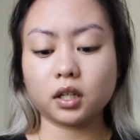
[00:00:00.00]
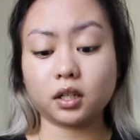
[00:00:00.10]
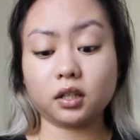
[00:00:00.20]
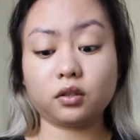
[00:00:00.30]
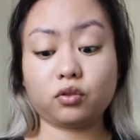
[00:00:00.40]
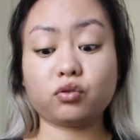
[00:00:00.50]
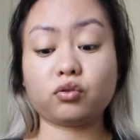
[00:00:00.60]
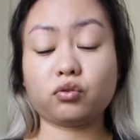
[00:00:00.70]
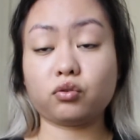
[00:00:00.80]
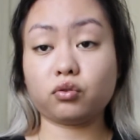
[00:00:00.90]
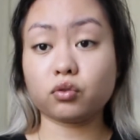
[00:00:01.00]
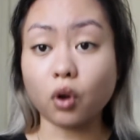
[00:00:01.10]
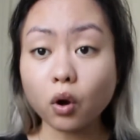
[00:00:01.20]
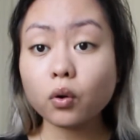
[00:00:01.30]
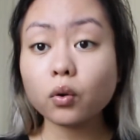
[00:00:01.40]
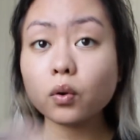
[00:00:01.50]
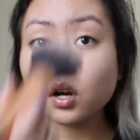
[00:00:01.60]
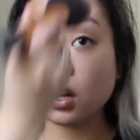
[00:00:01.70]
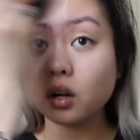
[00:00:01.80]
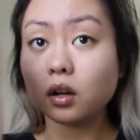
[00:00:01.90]
It's so
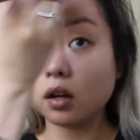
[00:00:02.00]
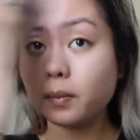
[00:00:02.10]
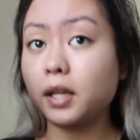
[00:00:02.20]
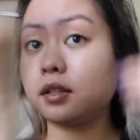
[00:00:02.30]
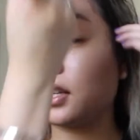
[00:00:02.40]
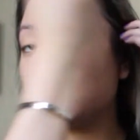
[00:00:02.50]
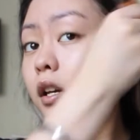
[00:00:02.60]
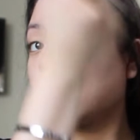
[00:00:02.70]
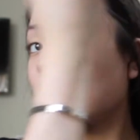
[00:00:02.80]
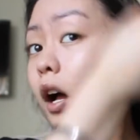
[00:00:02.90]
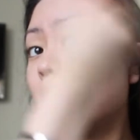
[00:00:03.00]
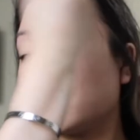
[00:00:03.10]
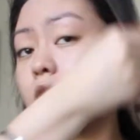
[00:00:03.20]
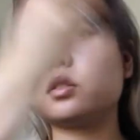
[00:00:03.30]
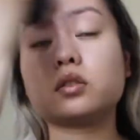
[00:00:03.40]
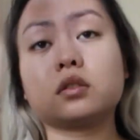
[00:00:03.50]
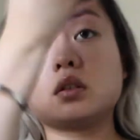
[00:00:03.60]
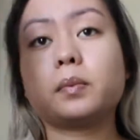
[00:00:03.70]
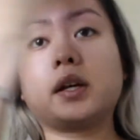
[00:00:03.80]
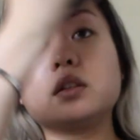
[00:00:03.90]
amazing. I just
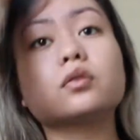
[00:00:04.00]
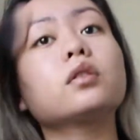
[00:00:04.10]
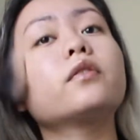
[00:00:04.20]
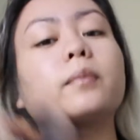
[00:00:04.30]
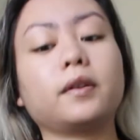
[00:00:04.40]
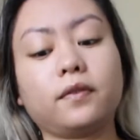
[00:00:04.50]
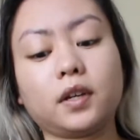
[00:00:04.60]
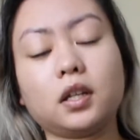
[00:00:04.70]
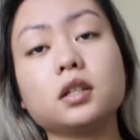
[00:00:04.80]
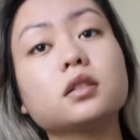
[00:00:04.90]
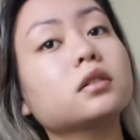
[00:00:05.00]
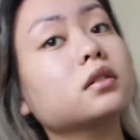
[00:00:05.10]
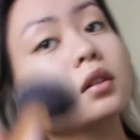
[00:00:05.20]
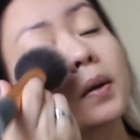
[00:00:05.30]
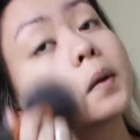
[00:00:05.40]
apply this all over my face,